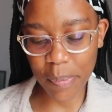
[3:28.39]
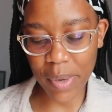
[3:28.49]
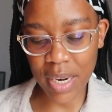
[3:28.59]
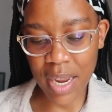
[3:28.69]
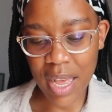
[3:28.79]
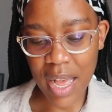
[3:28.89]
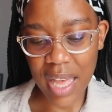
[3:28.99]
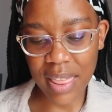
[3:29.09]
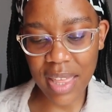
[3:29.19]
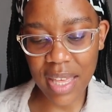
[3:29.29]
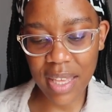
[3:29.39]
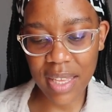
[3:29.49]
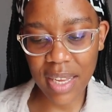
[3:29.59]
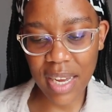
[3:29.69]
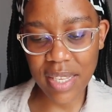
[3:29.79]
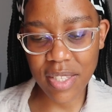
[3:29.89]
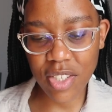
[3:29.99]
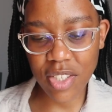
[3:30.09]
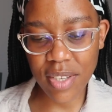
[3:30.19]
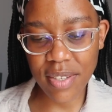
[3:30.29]
But I think it's
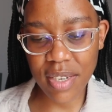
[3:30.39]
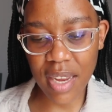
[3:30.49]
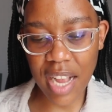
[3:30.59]
just,